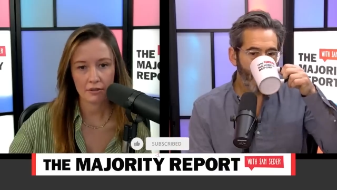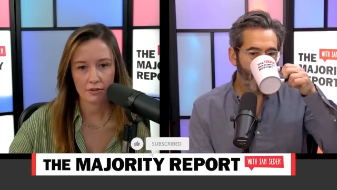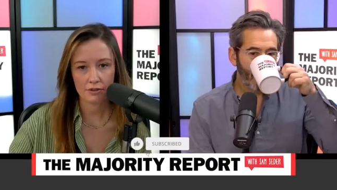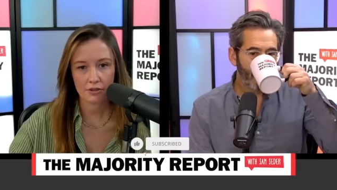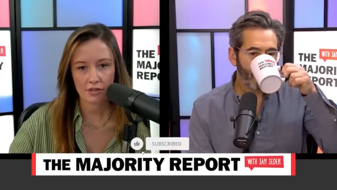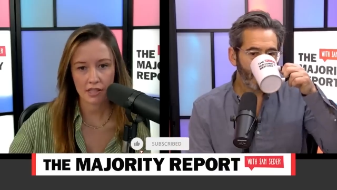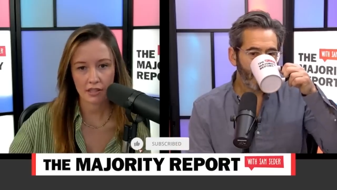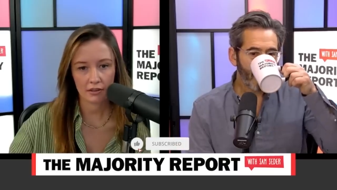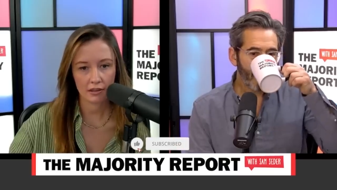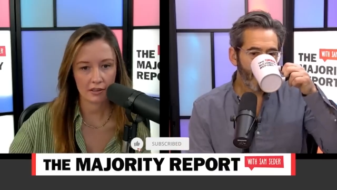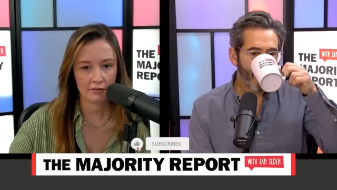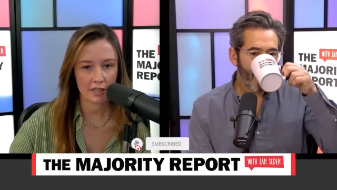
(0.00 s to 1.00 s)
Speaker 1: there's just like a
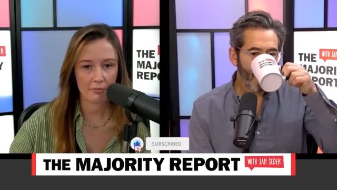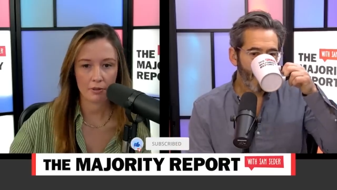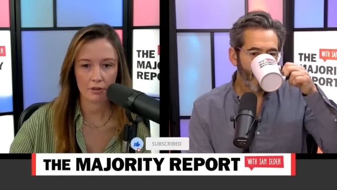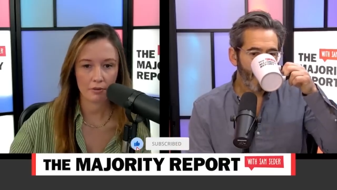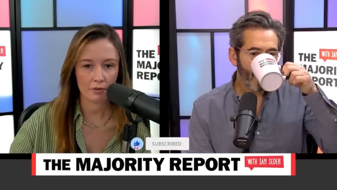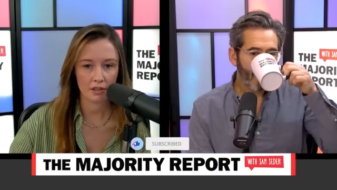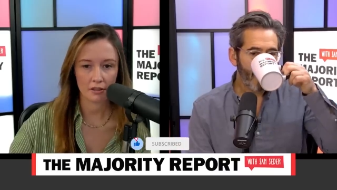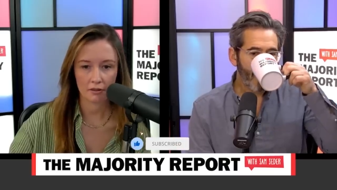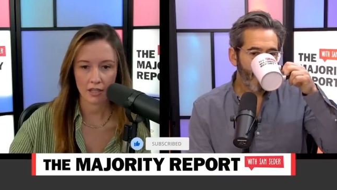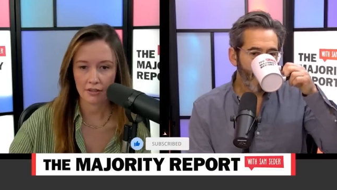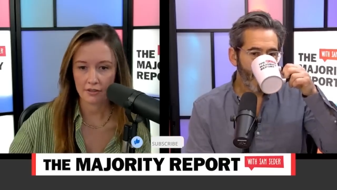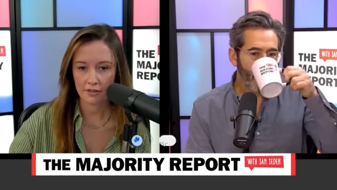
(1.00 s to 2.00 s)
lot of ambiguity
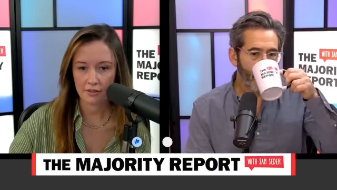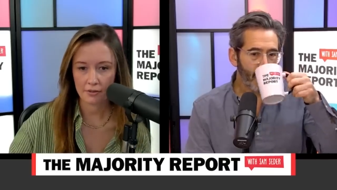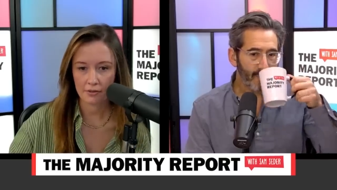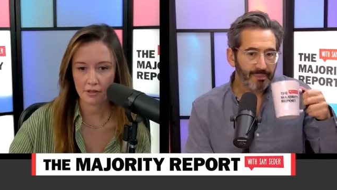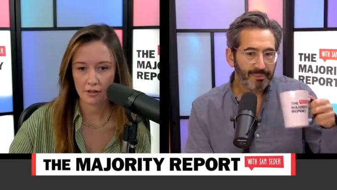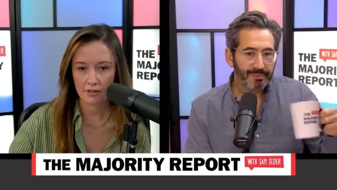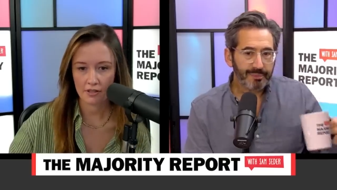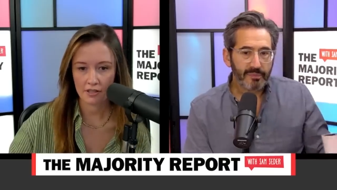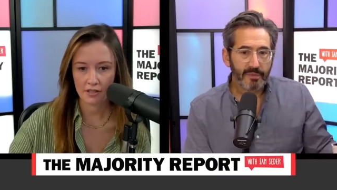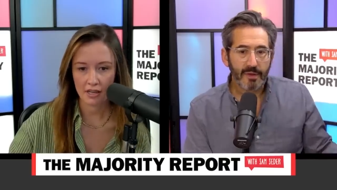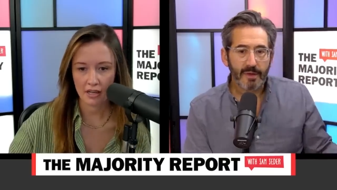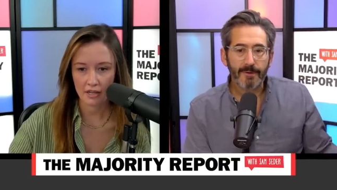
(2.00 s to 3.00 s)
around it, so it's hard to
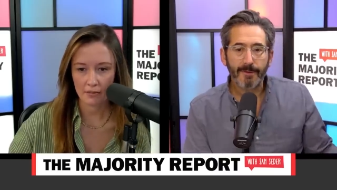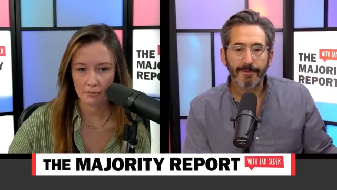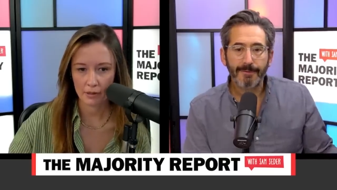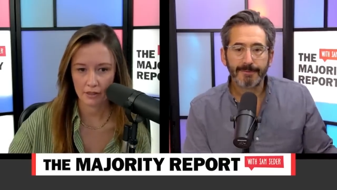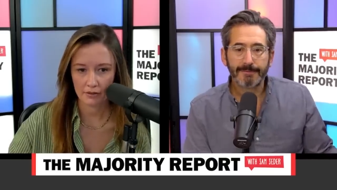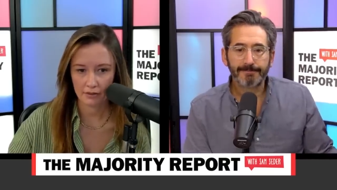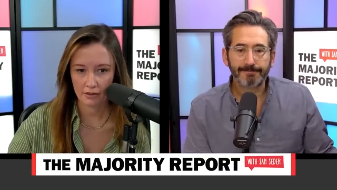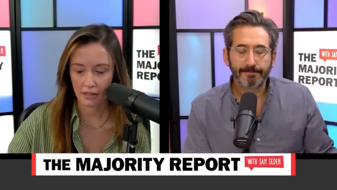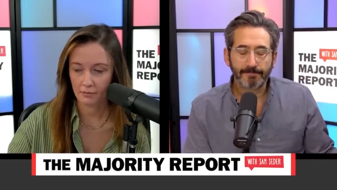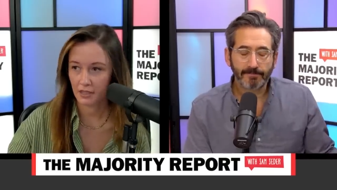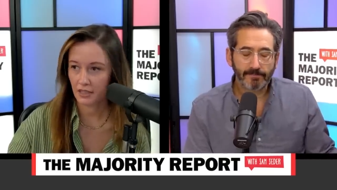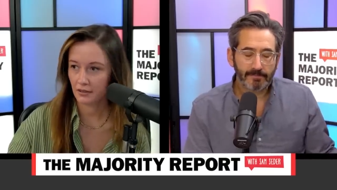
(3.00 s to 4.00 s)
say, but I
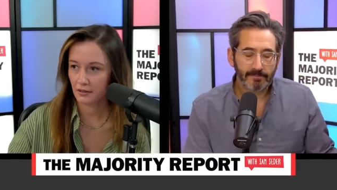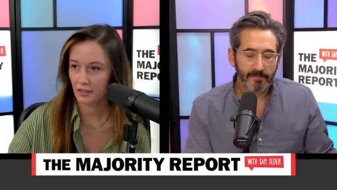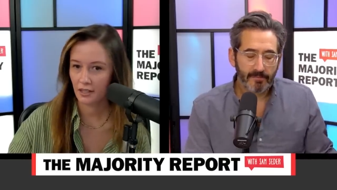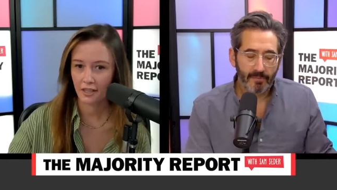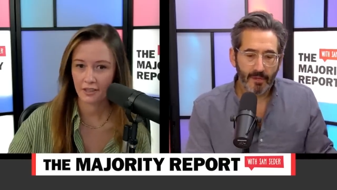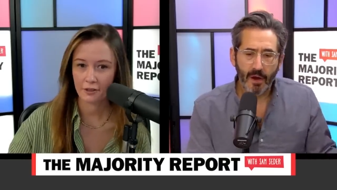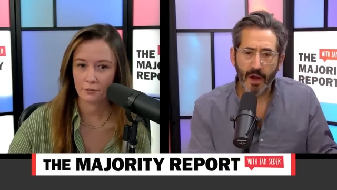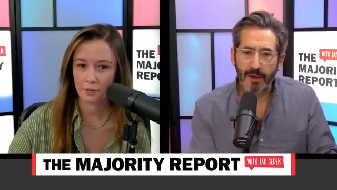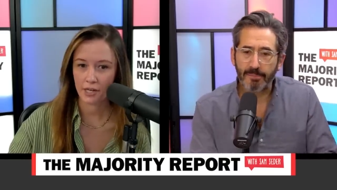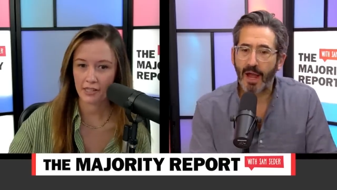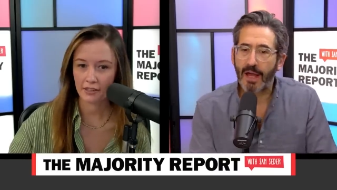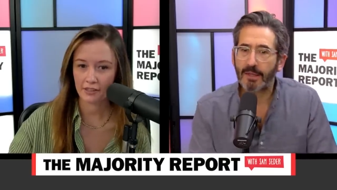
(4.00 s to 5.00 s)
mean, I know All
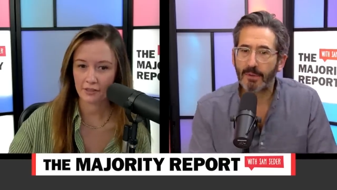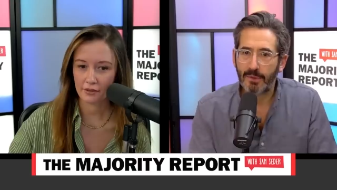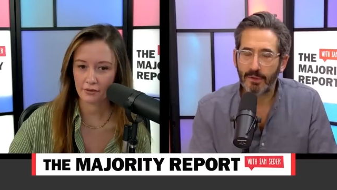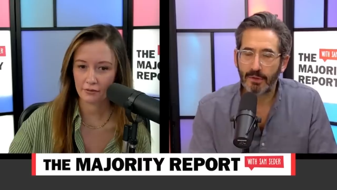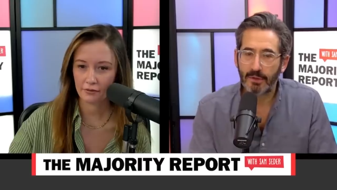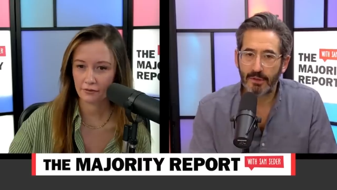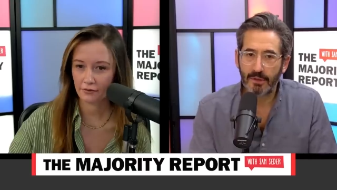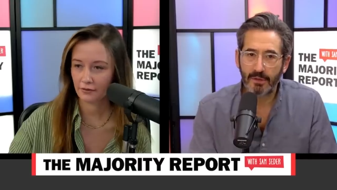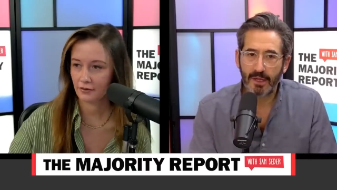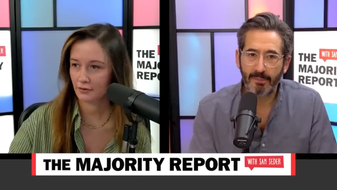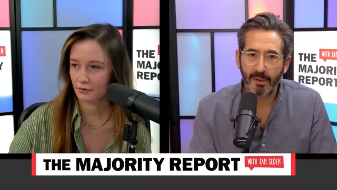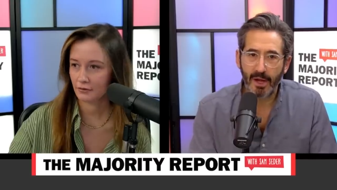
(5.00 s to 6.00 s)
right, Bradley,
Speaker 2: well, you'll you'll
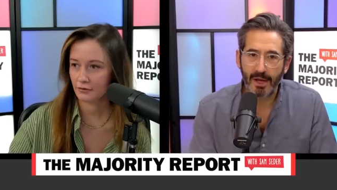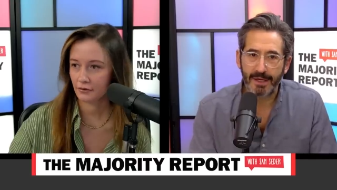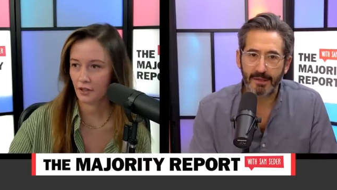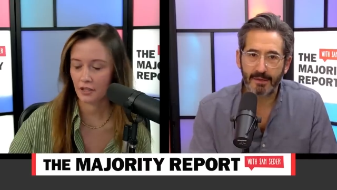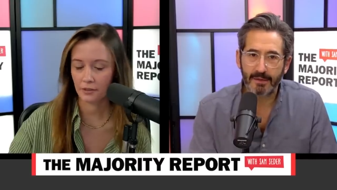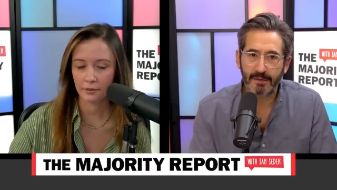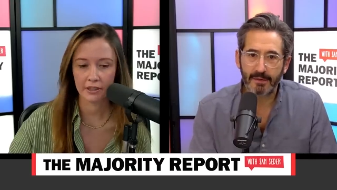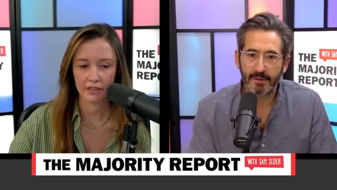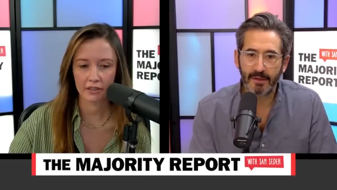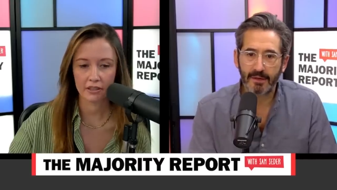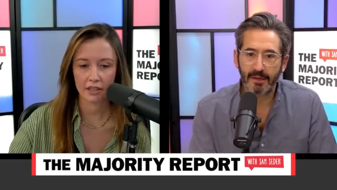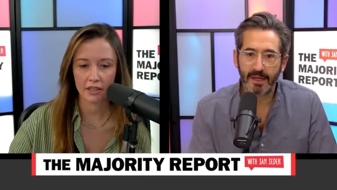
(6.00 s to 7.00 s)
keep on it following
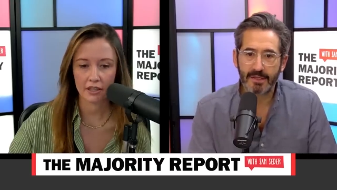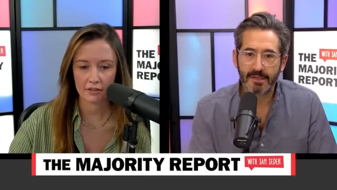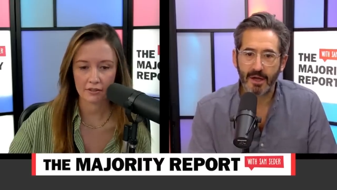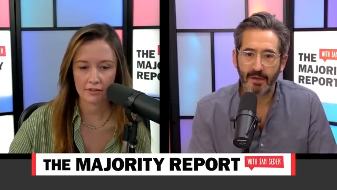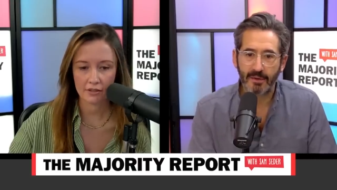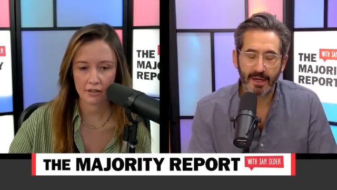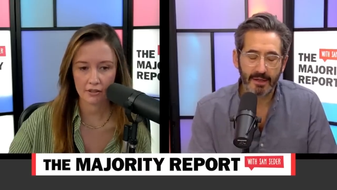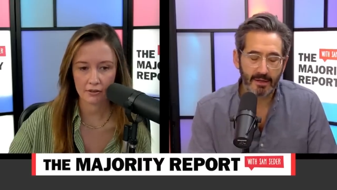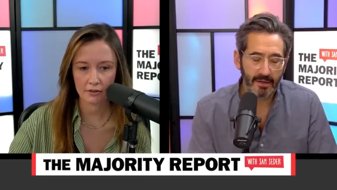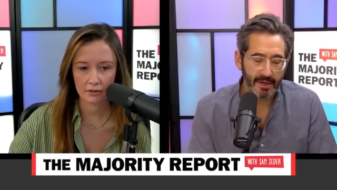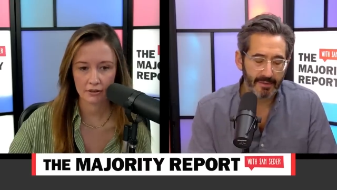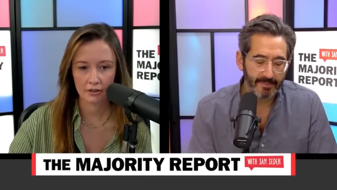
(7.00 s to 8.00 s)
and, it and yeah, let us know, so. right?
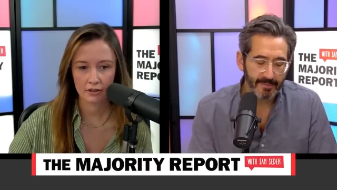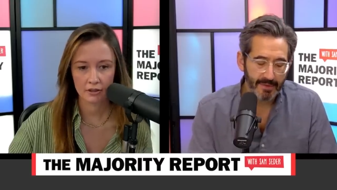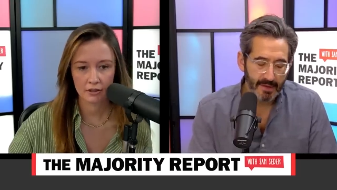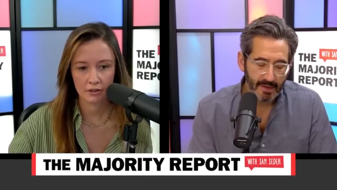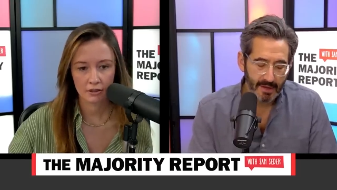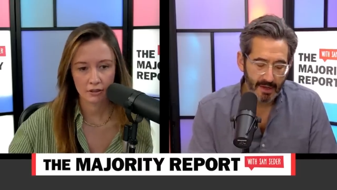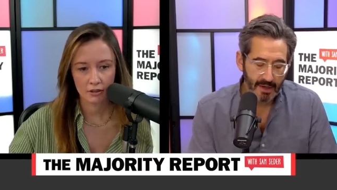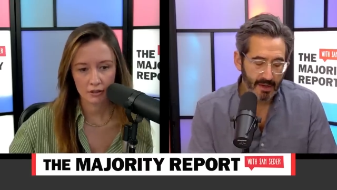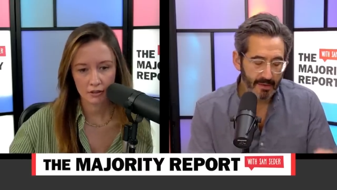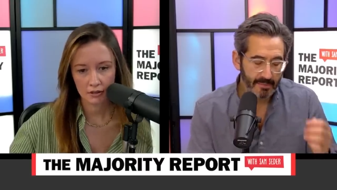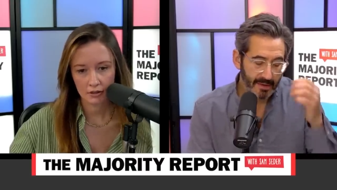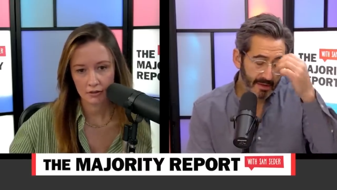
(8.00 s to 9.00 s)
Okay.
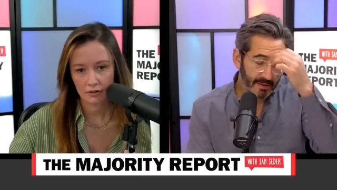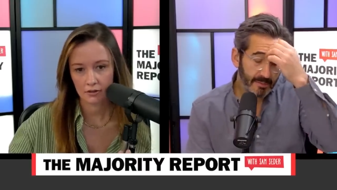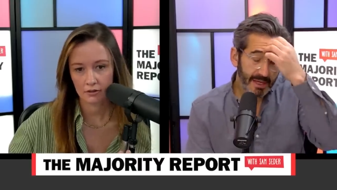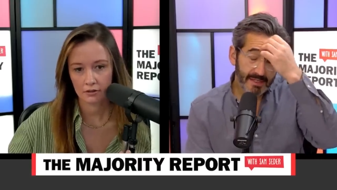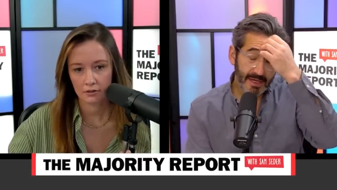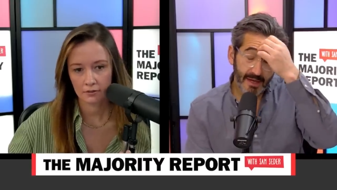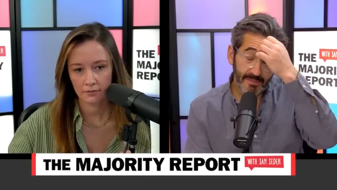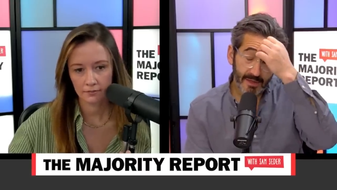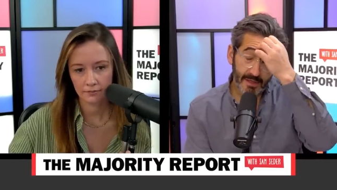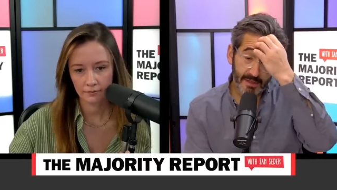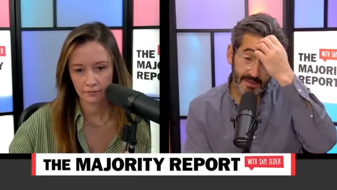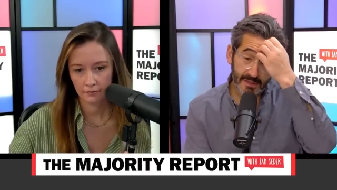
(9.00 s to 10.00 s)
Um, in the meantime,
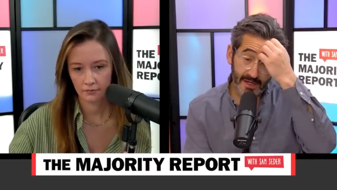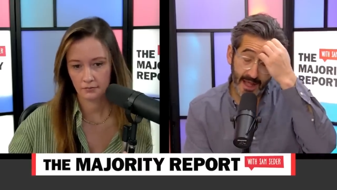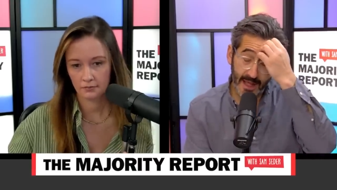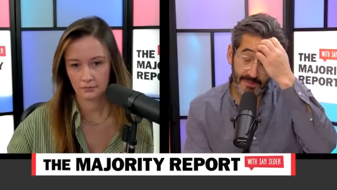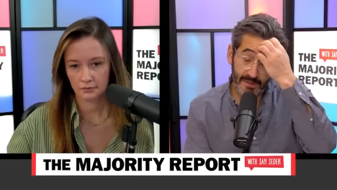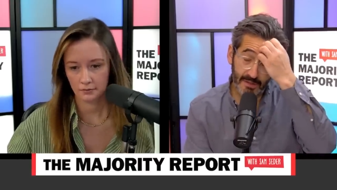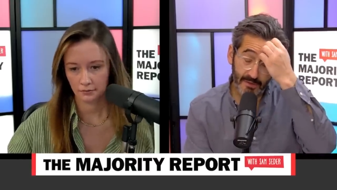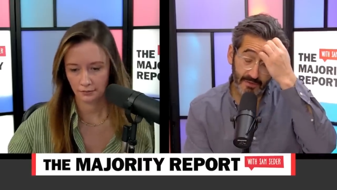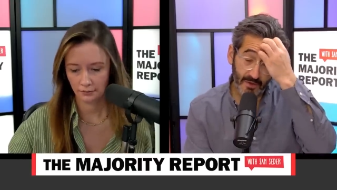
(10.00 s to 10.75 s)
it is an absolute